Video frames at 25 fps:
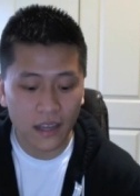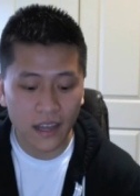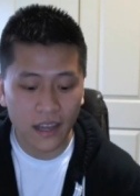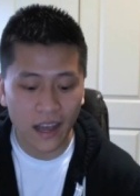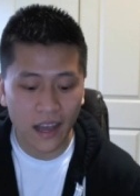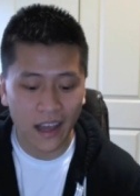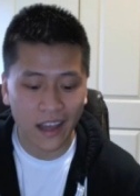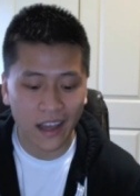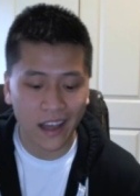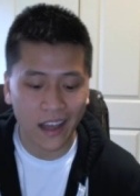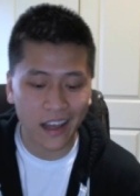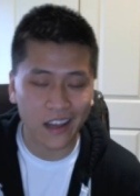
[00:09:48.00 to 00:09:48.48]

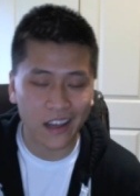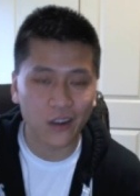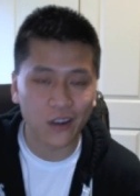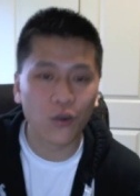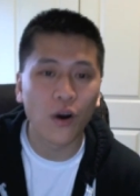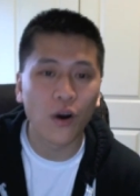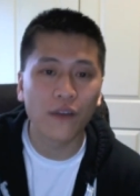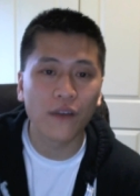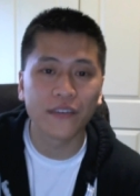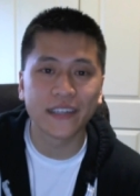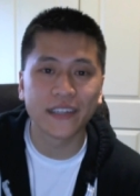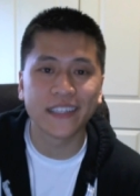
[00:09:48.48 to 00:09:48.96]
uh,
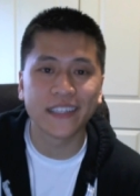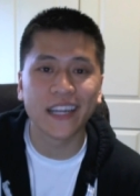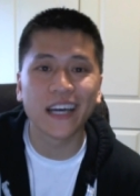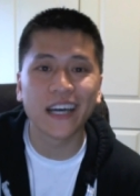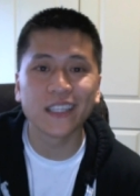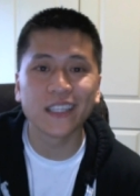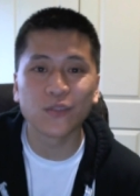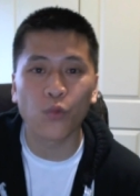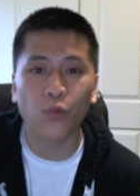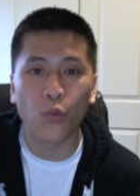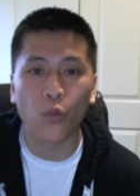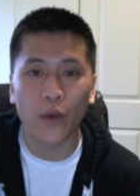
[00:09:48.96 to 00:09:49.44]
whoever
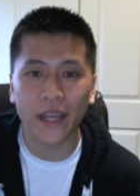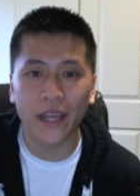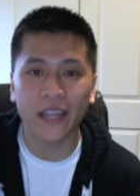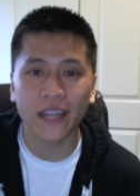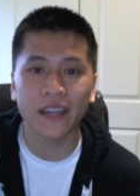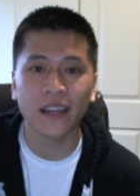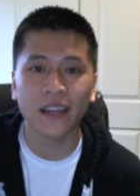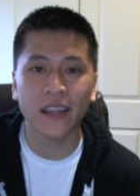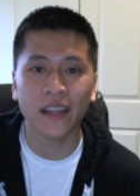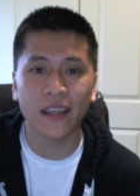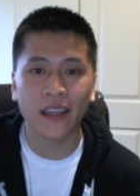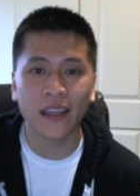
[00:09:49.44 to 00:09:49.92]
does
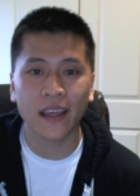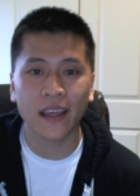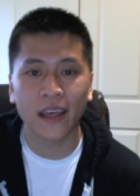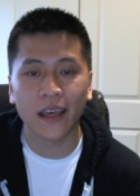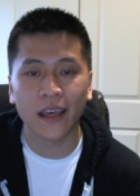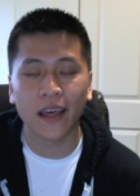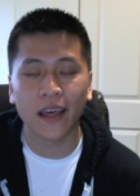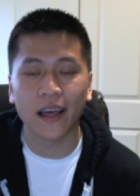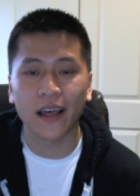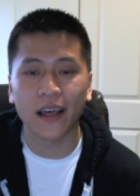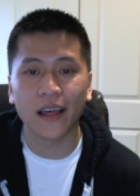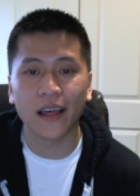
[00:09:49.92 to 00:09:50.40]
win
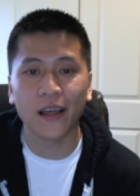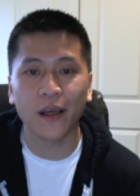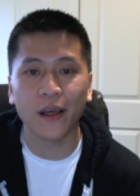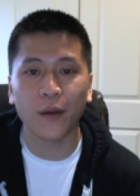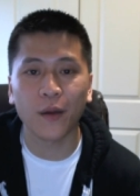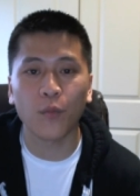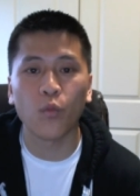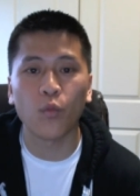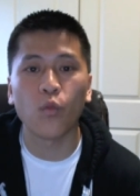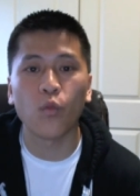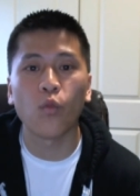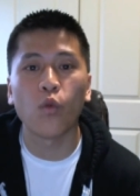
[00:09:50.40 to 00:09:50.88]

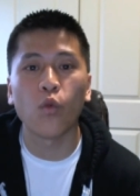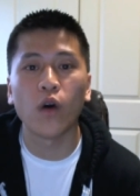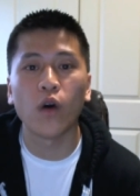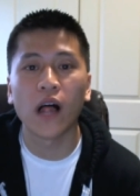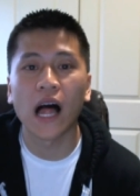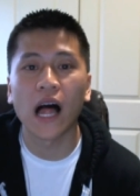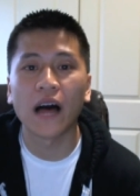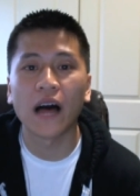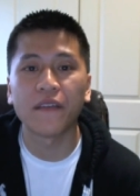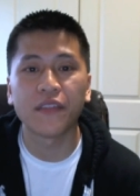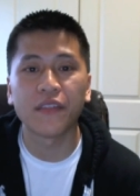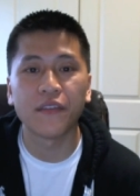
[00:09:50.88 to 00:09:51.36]
um, will
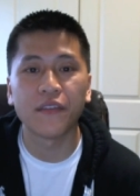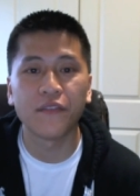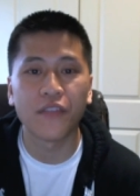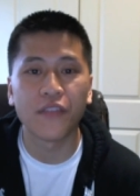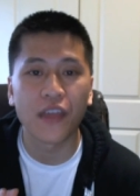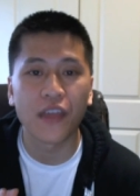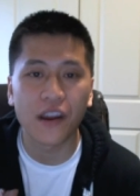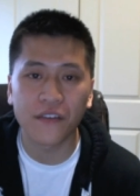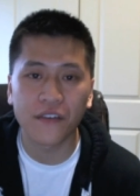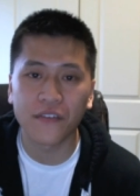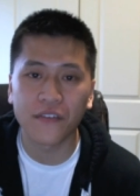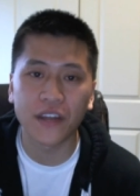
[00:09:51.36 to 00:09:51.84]
have the,
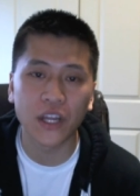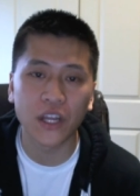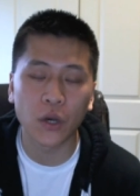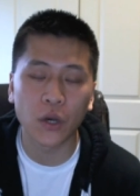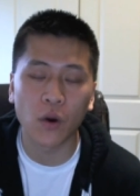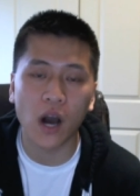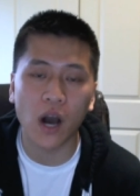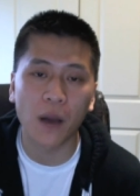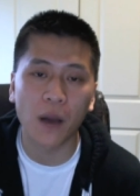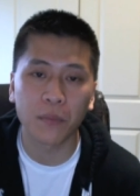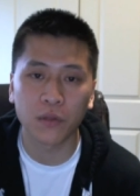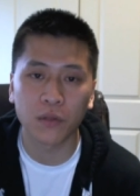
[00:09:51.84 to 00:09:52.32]
their video
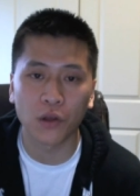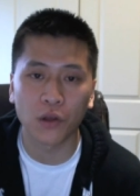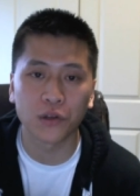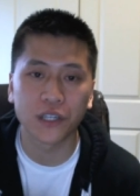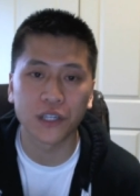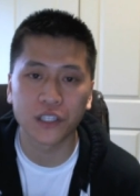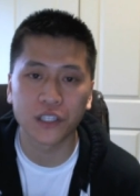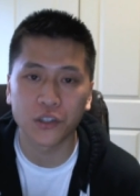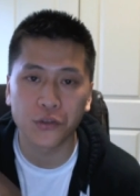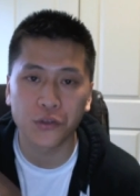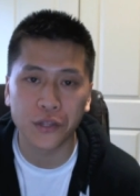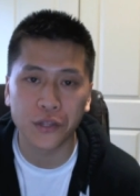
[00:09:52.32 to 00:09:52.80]

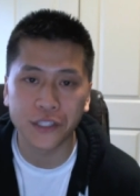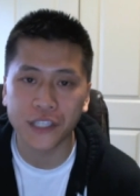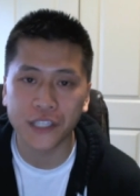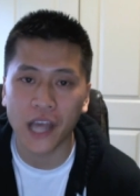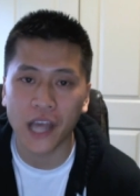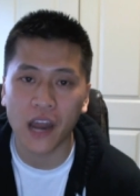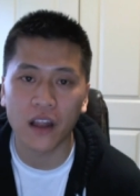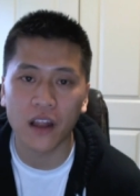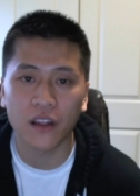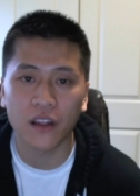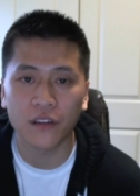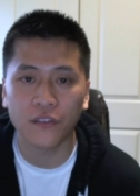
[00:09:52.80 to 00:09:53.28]
uploaded to the
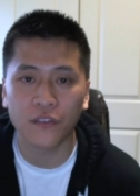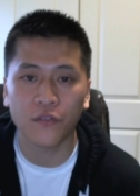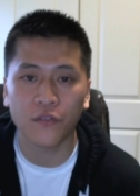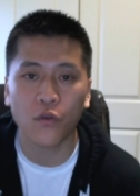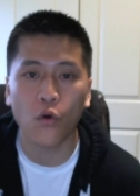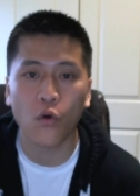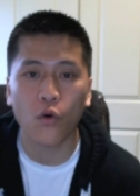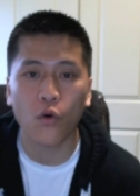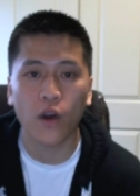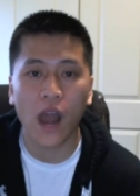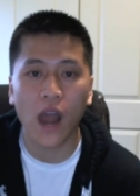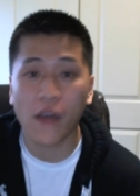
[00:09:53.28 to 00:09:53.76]
channel
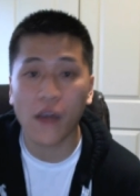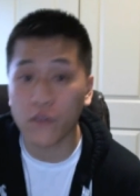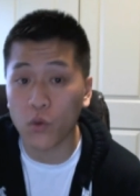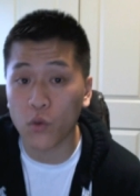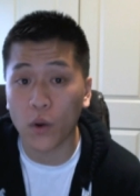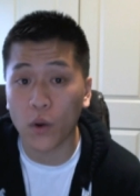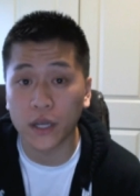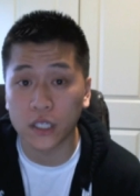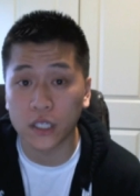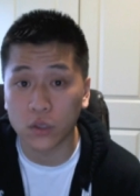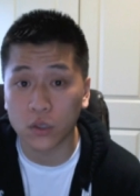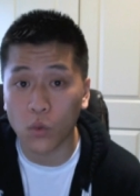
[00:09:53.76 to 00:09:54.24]
for
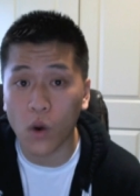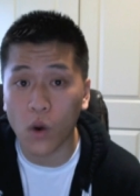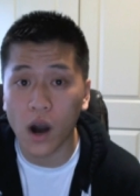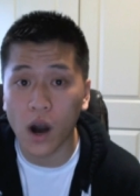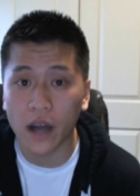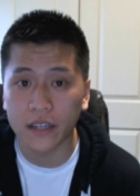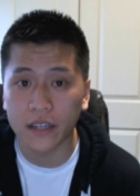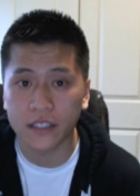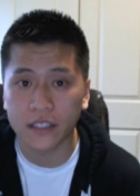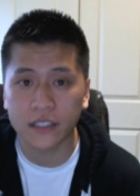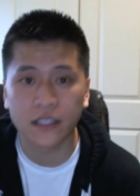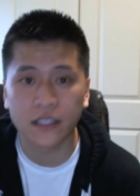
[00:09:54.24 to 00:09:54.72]
everyone to
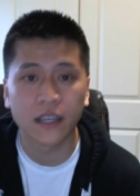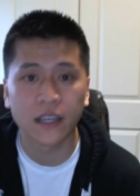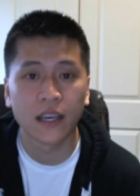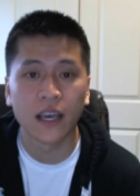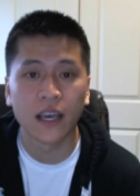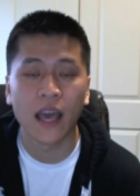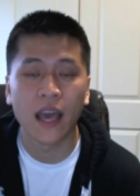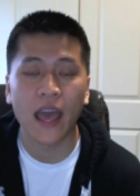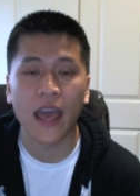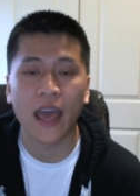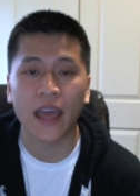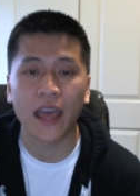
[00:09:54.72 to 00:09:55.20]
watch.
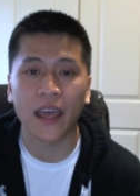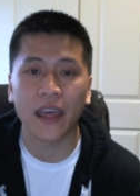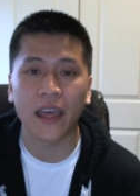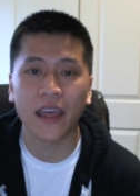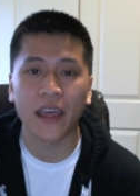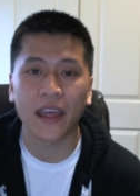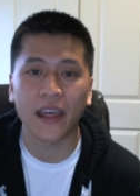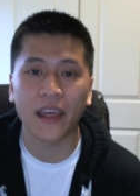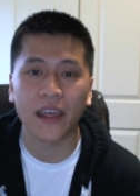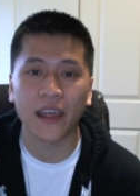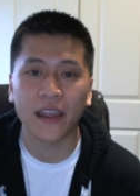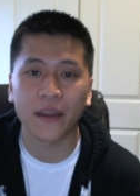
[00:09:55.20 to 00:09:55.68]

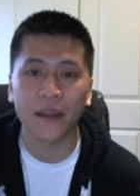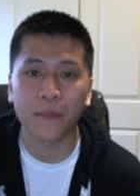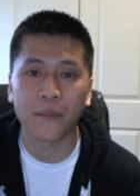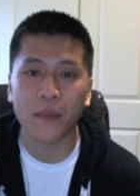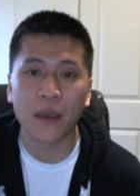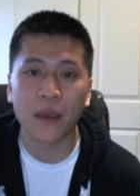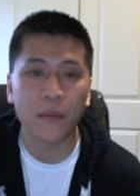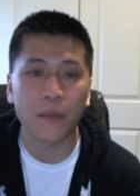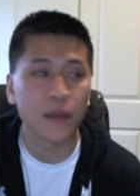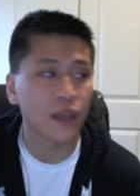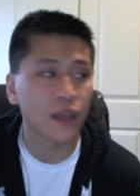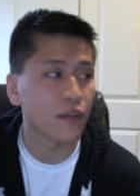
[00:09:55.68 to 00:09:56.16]
And
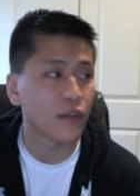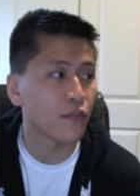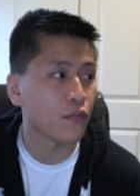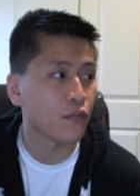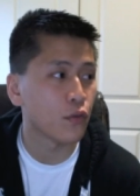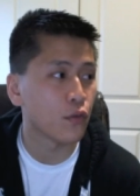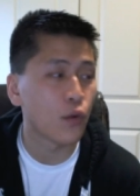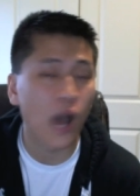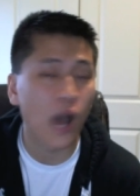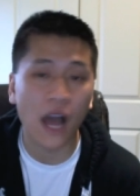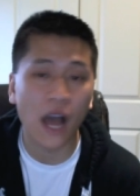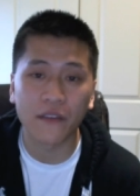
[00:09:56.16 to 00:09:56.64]
maybe if
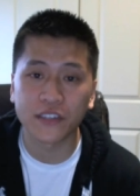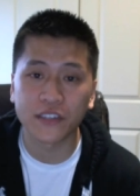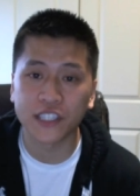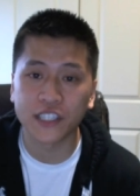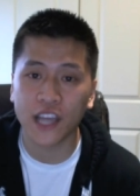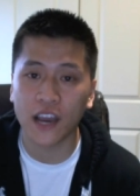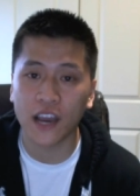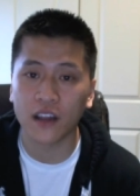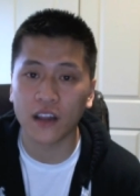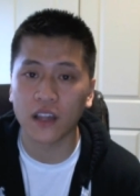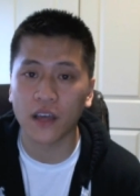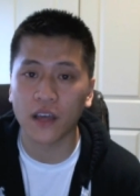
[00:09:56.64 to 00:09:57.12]
you have a
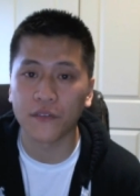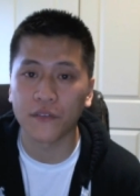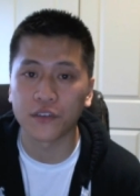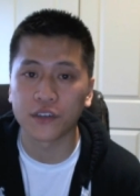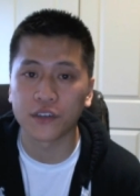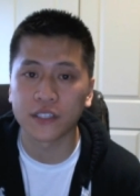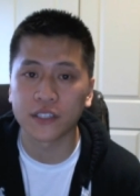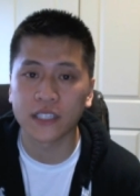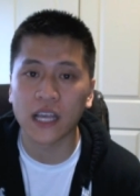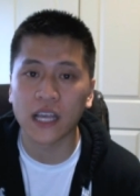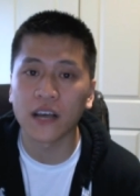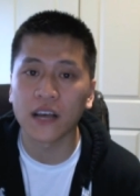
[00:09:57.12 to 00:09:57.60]
channel of
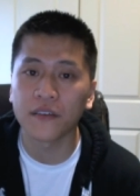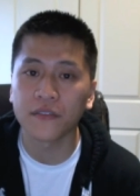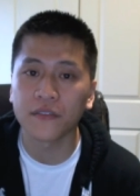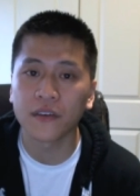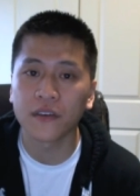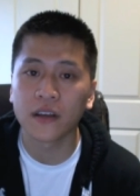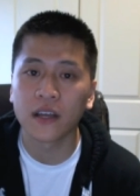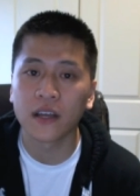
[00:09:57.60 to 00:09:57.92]
yourself,